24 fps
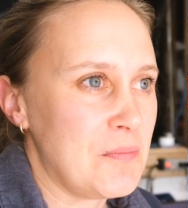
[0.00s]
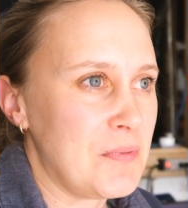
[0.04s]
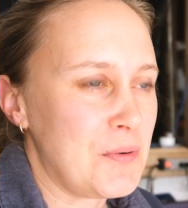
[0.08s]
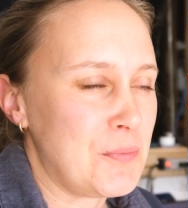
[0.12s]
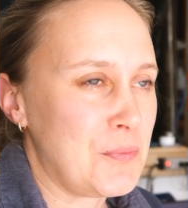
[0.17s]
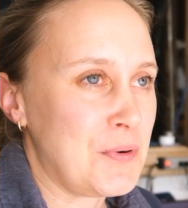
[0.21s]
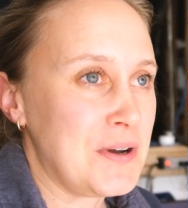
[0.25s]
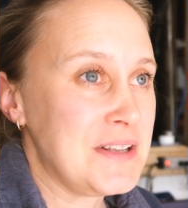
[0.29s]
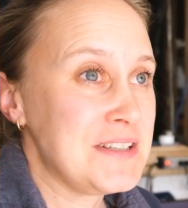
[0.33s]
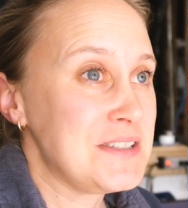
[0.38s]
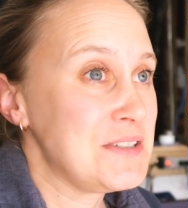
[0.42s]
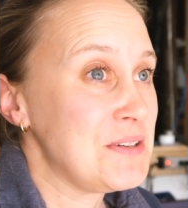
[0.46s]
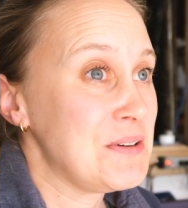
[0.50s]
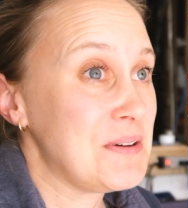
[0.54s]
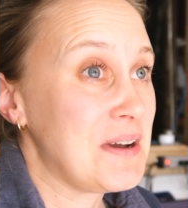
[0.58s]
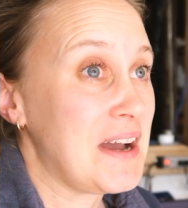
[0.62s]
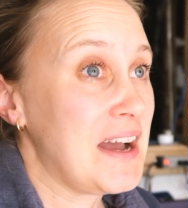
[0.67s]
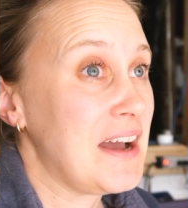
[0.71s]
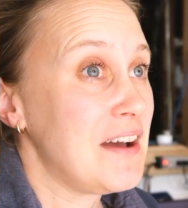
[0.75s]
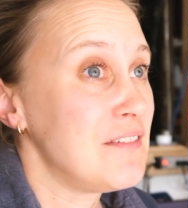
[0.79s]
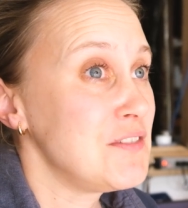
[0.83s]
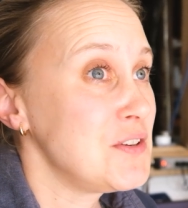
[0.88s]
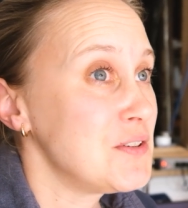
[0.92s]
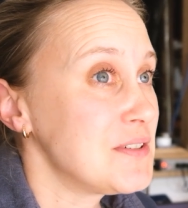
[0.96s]
but once you
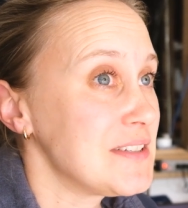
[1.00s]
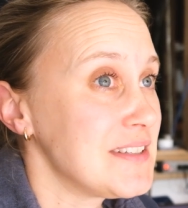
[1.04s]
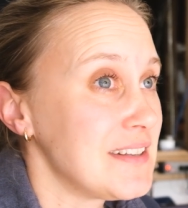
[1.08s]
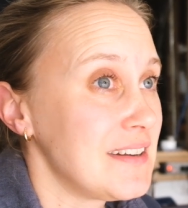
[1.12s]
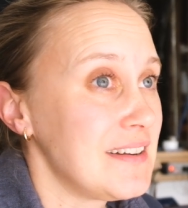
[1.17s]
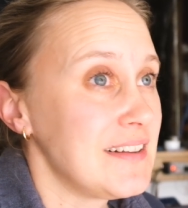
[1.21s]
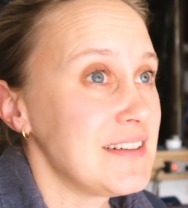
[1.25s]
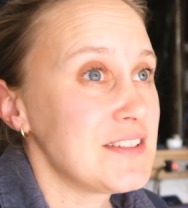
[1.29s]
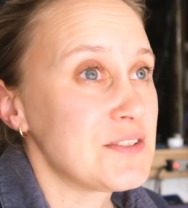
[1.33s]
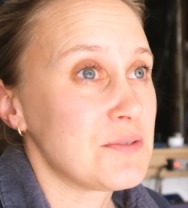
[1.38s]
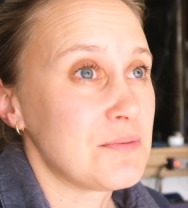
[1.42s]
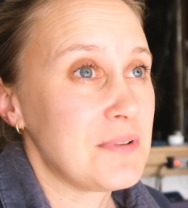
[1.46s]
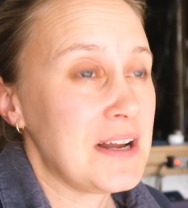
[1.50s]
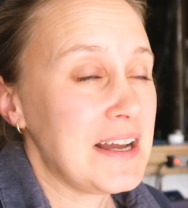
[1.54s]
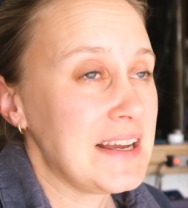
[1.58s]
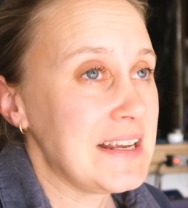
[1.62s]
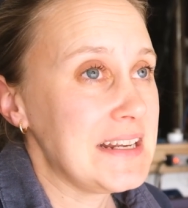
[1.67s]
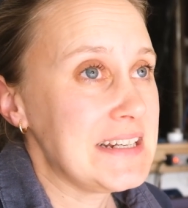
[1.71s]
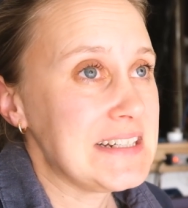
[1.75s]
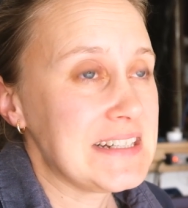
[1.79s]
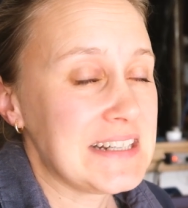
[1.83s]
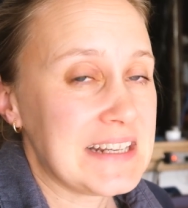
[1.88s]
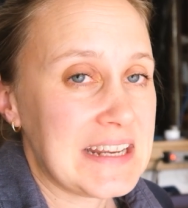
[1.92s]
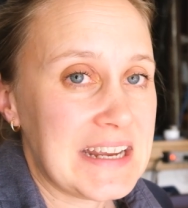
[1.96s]
have your settings
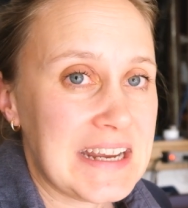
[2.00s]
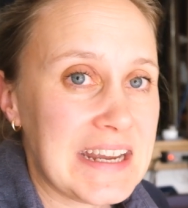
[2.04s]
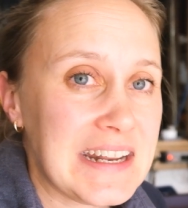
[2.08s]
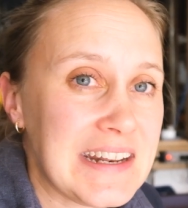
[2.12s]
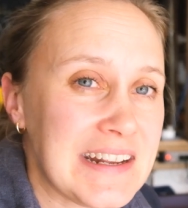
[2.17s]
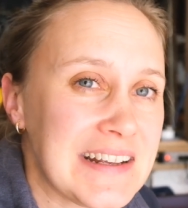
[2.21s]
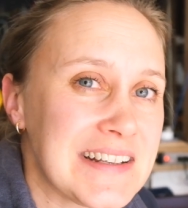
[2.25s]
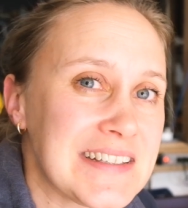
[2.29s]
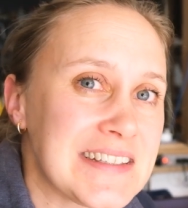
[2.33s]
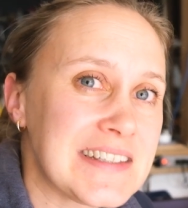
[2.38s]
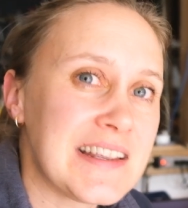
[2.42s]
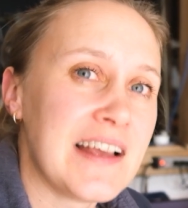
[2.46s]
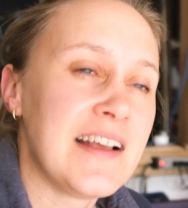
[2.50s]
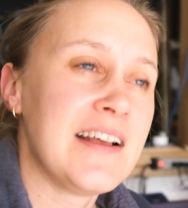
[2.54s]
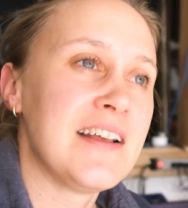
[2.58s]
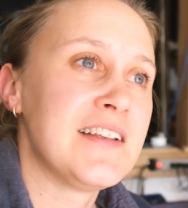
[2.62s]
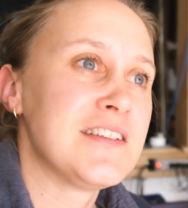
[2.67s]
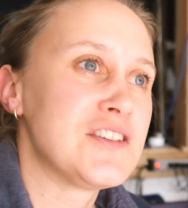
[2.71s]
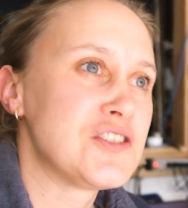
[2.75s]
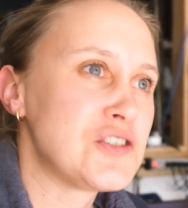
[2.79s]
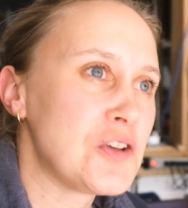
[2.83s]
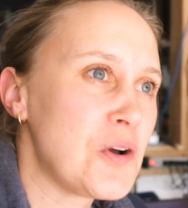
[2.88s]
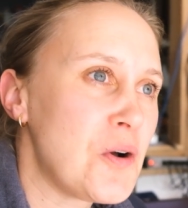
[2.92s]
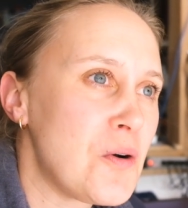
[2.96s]
right it is
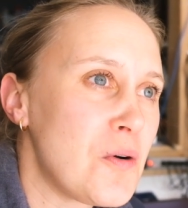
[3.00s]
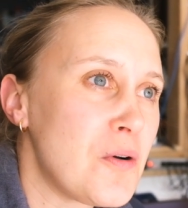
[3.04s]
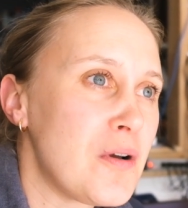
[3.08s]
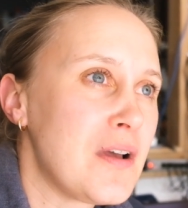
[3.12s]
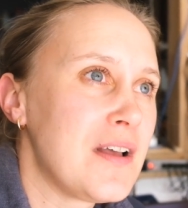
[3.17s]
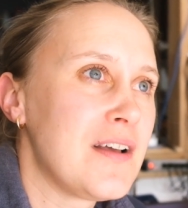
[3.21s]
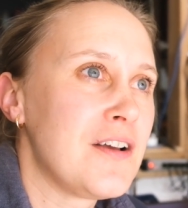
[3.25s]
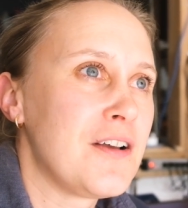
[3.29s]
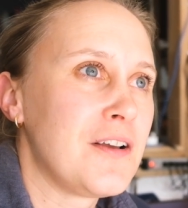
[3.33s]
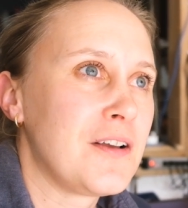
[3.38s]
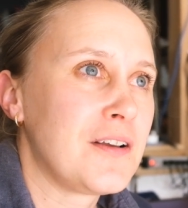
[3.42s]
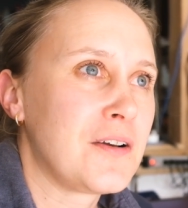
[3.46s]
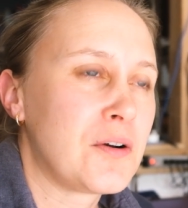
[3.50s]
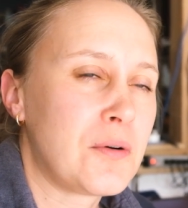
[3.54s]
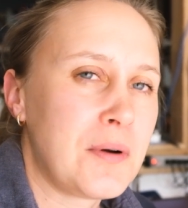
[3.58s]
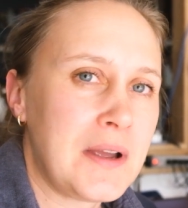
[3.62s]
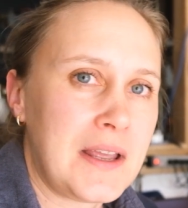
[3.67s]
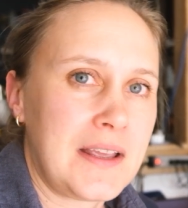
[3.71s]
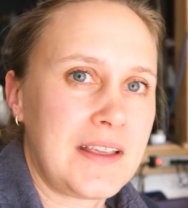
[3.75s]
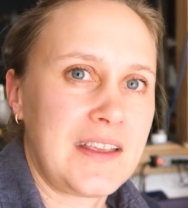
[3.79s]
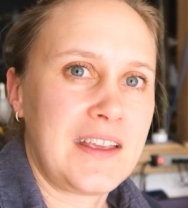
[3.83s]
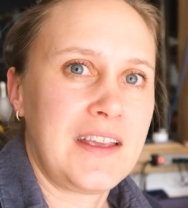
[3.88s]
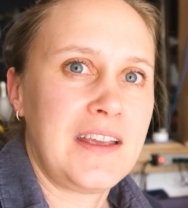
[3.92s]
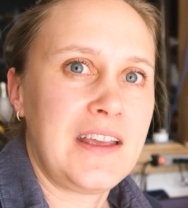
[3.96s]
so
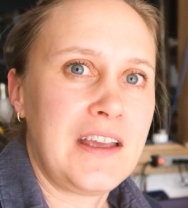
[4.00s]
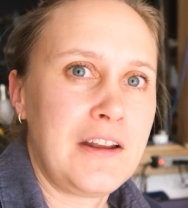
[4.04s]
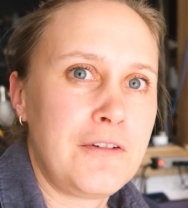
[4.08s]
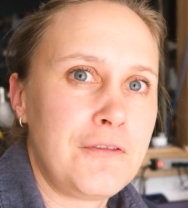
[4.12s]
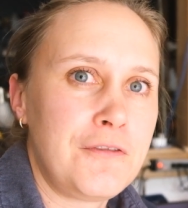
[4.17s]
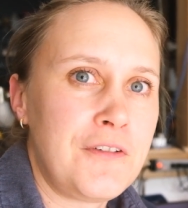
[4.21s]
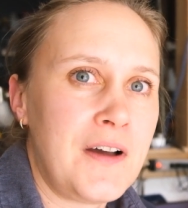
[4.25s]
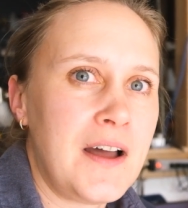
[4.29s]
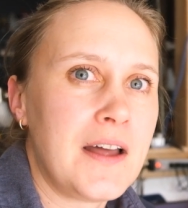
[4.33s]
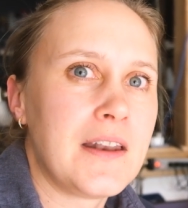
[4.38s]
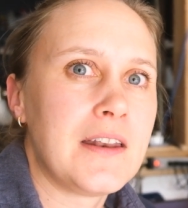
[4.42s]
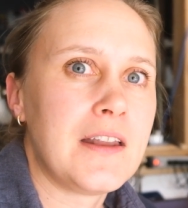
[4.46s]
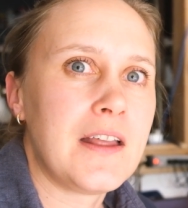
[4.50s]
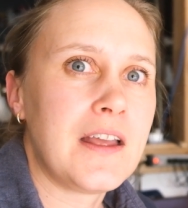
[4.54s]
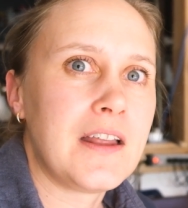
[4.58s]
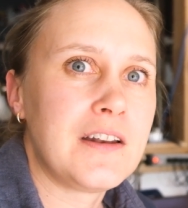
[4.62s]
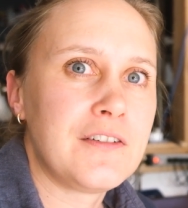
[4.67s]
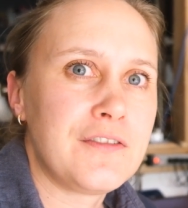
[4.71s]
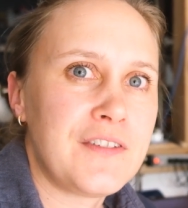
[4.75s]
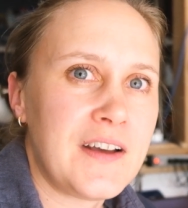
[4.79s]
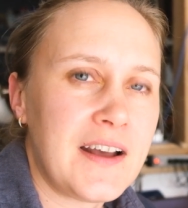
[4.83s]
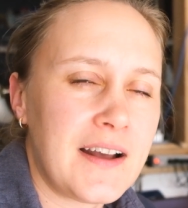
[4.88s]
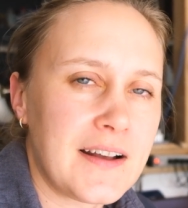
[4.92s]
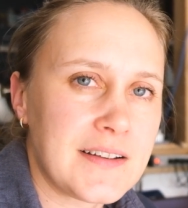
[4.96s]
quick and fun
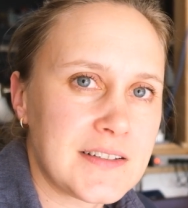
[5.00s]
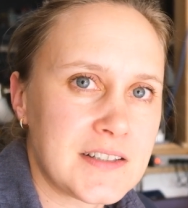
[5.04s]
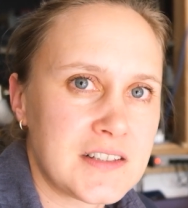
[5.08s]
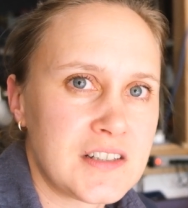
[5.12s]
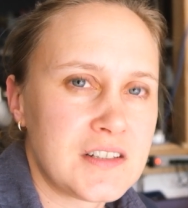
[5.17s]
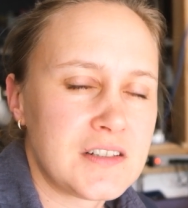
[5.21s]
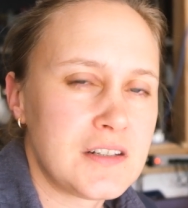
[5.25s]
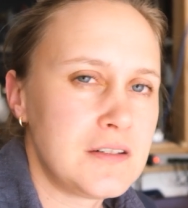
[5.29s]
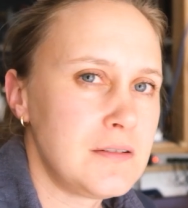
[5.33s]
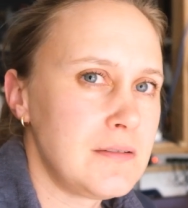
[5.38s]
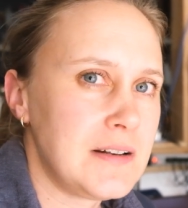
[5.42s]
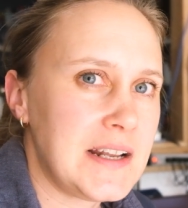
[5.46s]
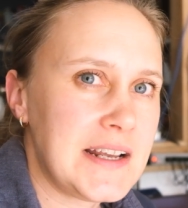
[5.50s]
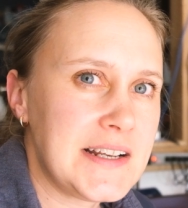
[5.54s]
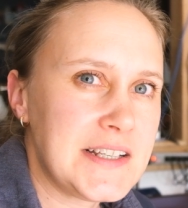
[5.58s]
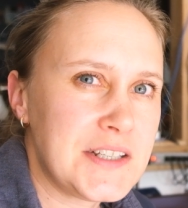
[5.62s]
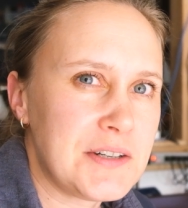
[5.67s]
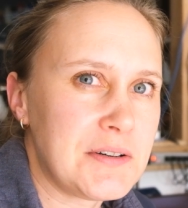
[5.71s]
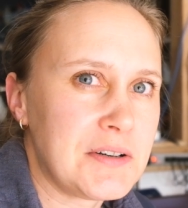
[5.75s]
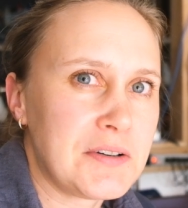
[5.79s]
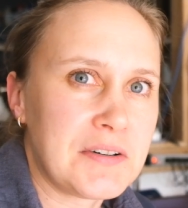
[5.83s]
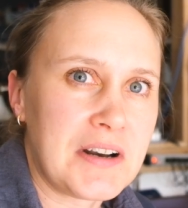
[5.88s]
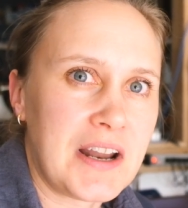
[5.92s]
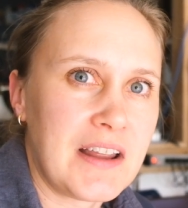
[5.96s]
and fast to do
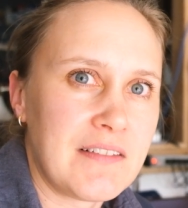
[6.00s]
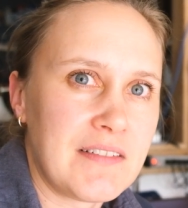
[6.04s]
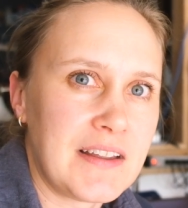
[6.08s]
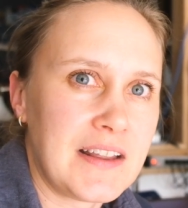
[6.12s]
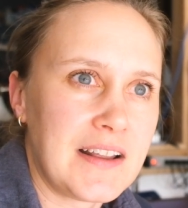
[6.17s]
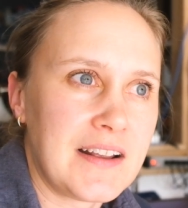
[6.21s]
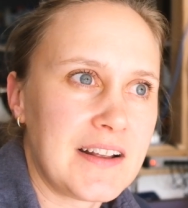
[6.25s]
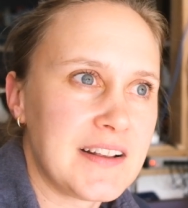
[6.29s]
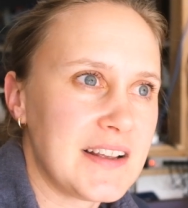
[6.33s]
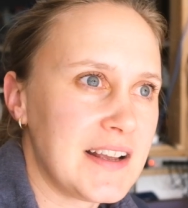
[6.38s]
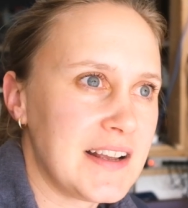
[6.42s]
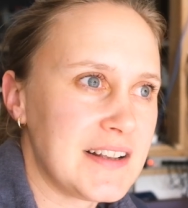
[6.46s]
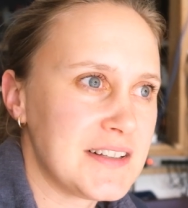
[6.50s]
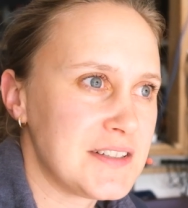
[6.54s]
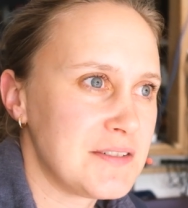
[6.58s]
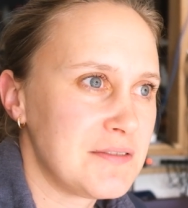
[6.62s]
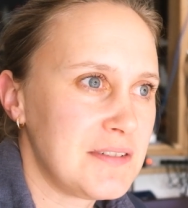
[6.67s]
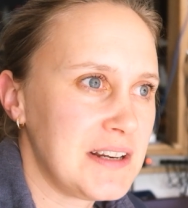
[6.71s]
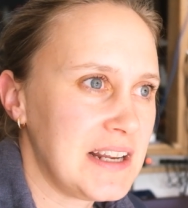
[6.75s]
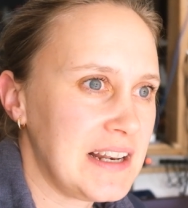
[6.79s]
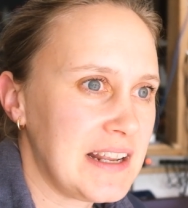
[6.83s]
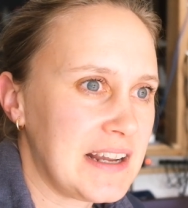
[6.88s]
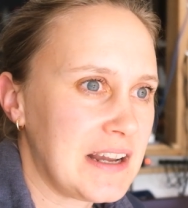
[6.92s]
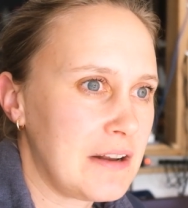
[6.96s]
laser engraving. It's
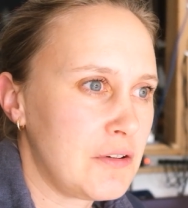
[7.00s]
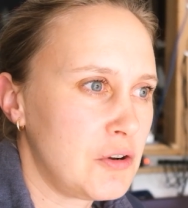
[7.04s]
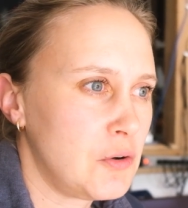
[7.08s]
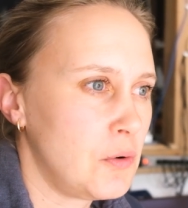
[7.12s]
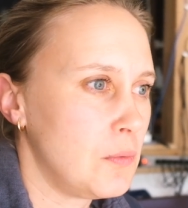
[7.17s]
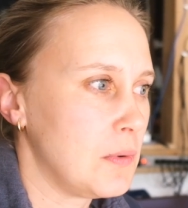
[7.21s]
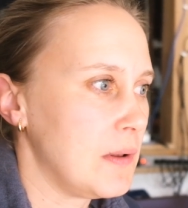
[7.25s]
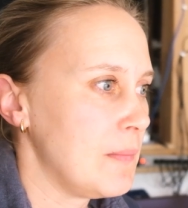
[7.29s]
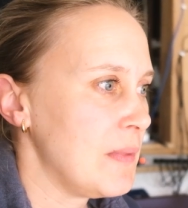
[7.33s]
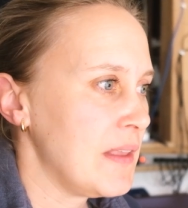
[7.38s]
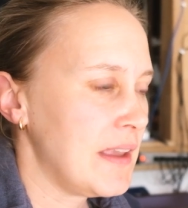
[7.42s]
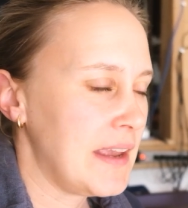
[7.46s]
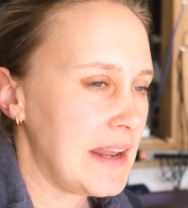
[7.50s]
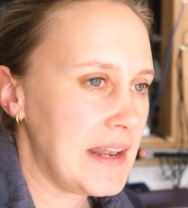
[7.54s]
really kind of cool.